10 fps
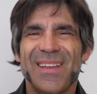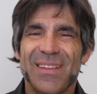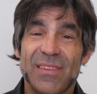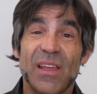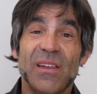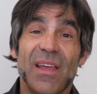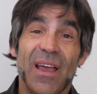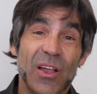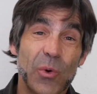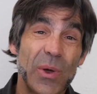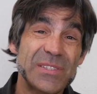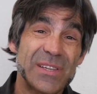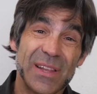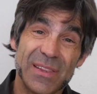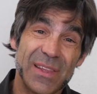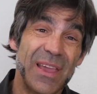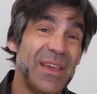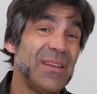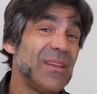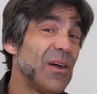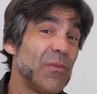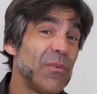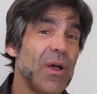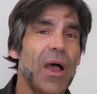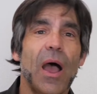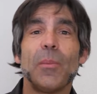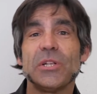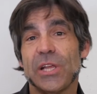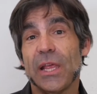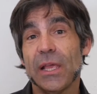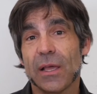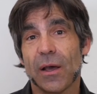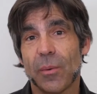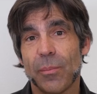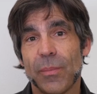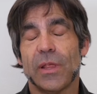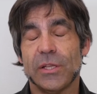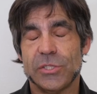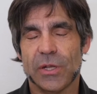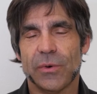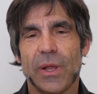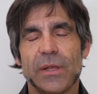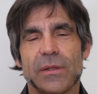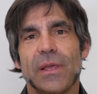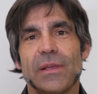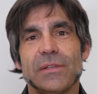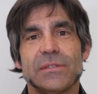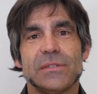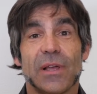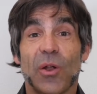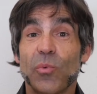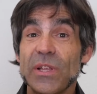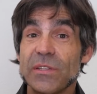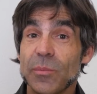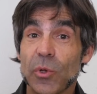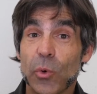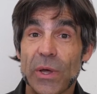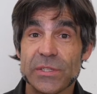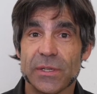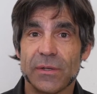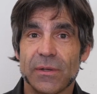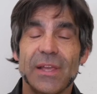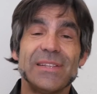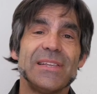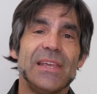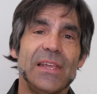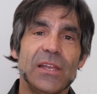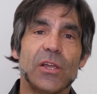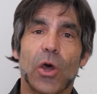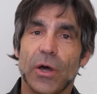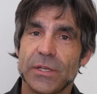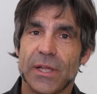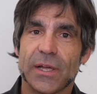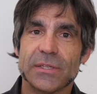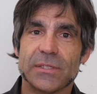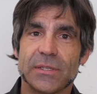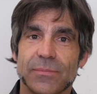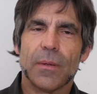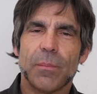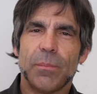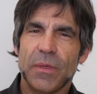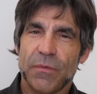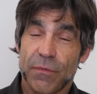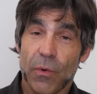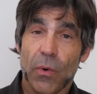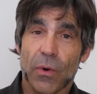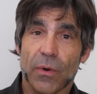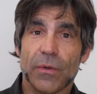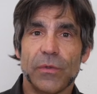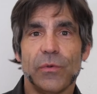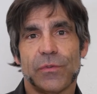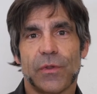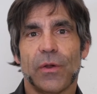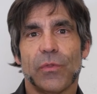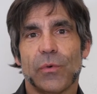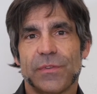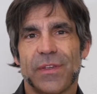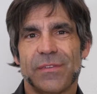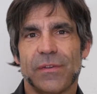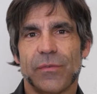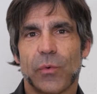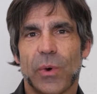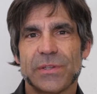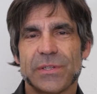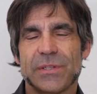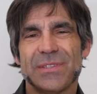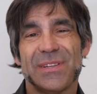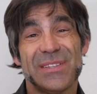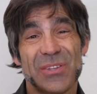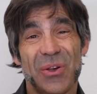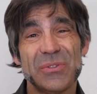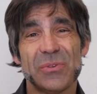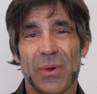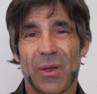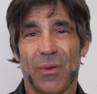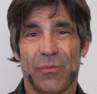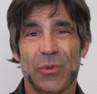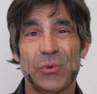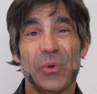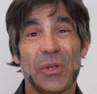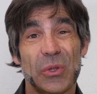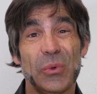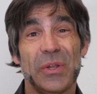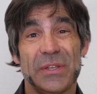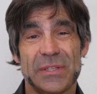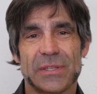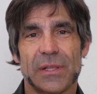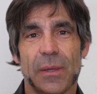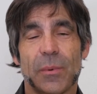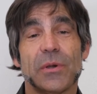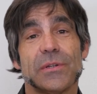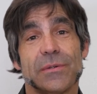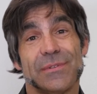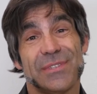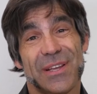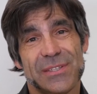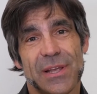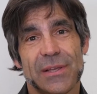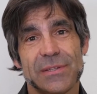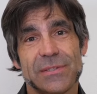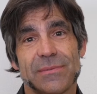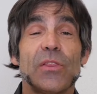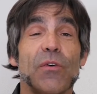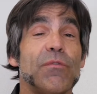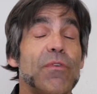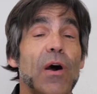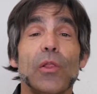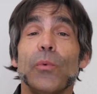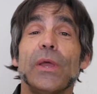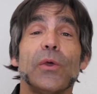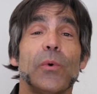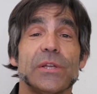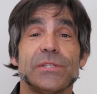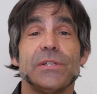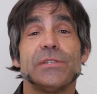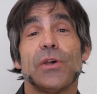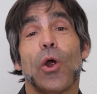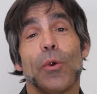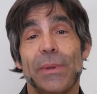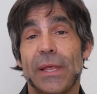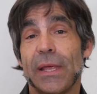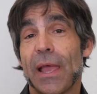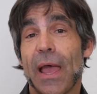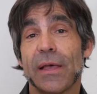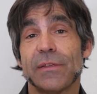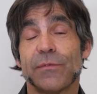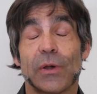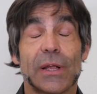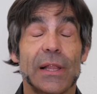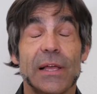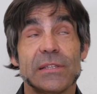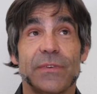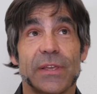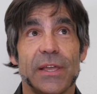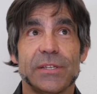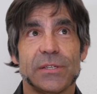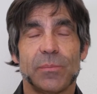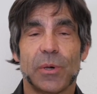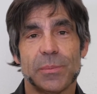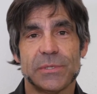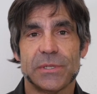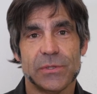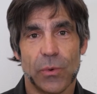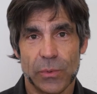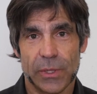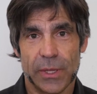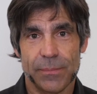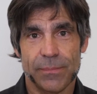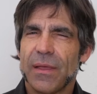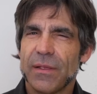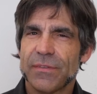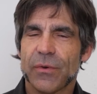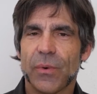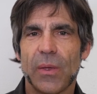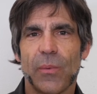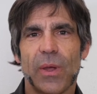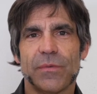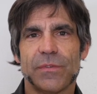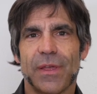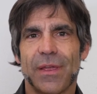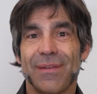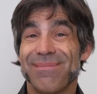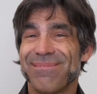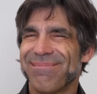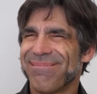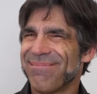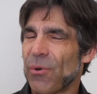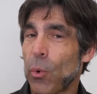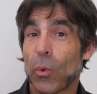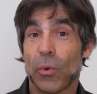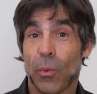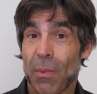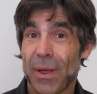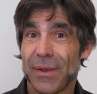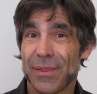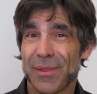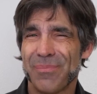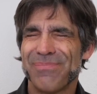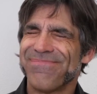then a question at the end of how much income they generate is a reasonable question. It's in context. Before you start those sensitive questions, it's also helpful to include a disclaimer, such as, the following questions are being asked for classification purposes only. It's a great way of saying, or reminding them,